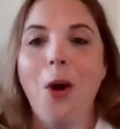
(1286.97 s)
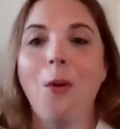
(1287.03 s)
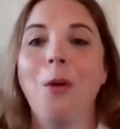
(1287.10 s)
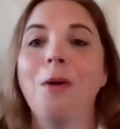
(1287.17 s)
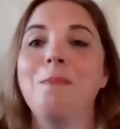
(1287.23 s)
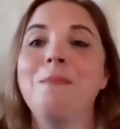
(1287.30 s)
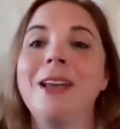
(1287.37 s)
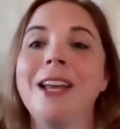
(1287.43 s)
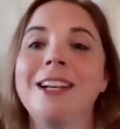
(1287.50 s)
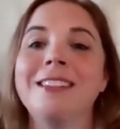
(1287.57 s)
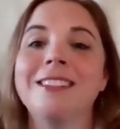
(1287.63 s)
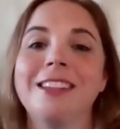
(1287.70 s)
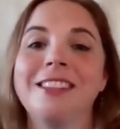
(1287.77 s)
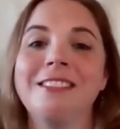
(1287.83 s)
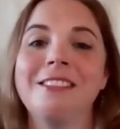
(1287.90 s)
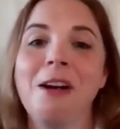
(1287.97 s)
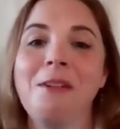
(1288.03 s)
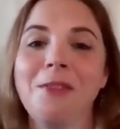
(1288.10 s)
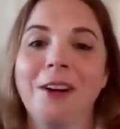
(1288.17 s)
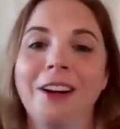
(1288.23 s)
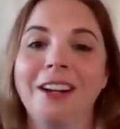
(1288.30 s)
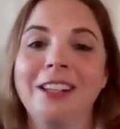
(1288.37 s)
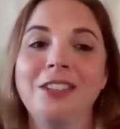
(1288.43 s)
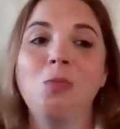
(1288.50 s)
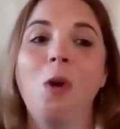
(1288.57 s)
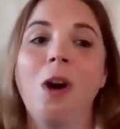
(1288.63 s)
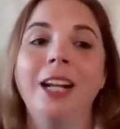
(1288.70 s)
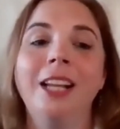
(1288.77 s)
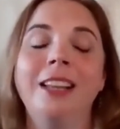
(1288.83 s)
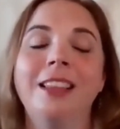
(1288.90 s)
What makes us suffer is
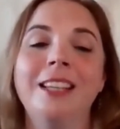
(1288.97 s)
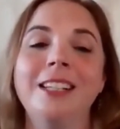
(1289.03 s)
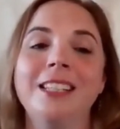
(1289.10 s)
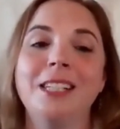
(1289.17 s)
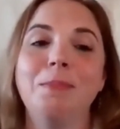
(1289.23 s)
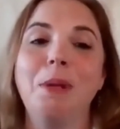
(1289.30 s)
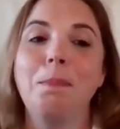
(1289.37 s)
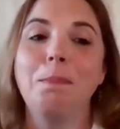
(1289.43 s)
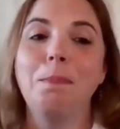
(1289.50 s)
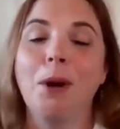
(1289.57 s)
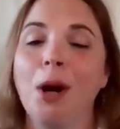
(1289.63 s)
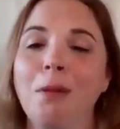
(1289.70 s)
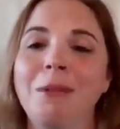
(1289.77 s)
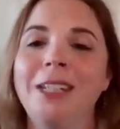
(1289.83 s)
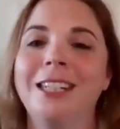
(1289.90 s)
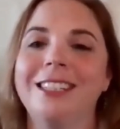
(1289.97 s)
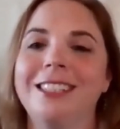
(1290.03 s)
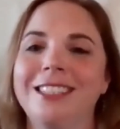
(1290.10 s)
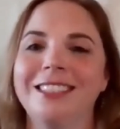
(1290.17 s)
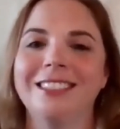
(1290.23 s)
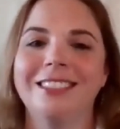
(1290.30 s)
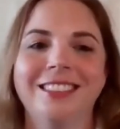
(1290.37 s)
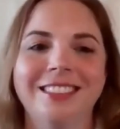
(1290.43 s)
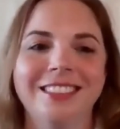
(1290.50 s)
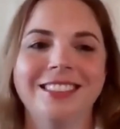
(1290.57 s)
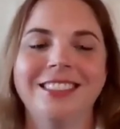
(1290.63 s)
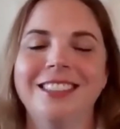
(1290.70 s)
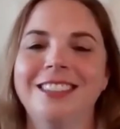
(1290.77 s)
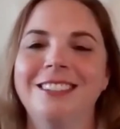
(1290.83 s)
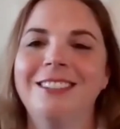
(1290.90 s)
wanting things to be permanent
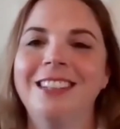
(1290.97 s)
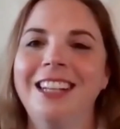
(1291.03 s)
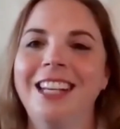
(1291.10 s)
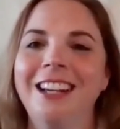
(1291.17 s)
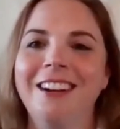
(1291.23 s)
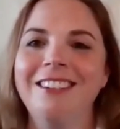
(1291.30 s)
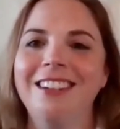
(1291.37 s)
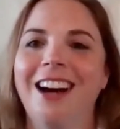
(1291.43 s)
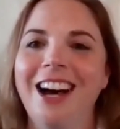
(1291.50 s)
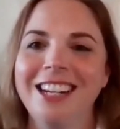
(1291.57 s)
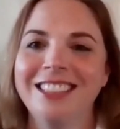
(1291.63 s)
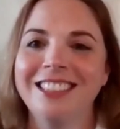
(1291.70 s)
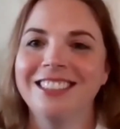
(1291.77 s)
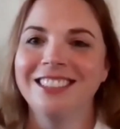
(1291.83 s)
when they are not.